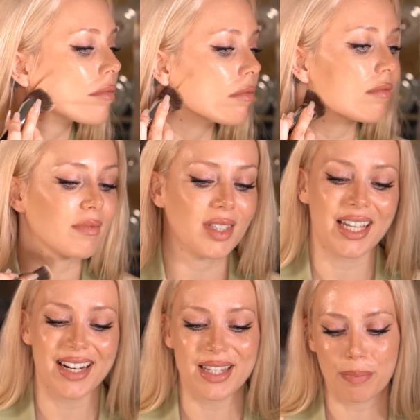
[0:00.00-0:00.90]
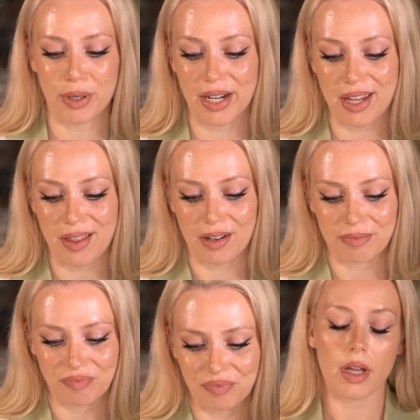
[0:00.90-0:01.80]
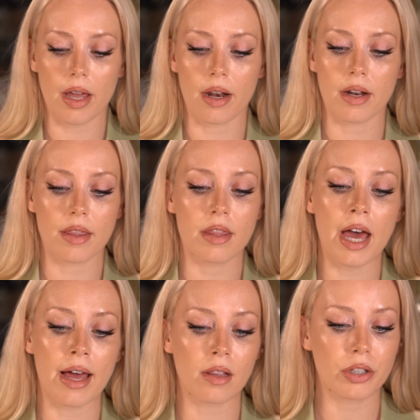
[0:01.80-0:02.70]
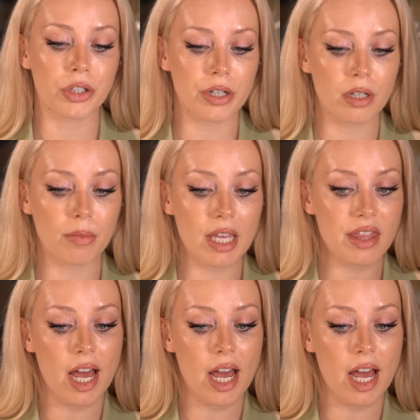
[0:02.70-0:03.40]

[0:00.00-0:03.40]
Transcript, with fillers: It is pretty though. And that looks good to me.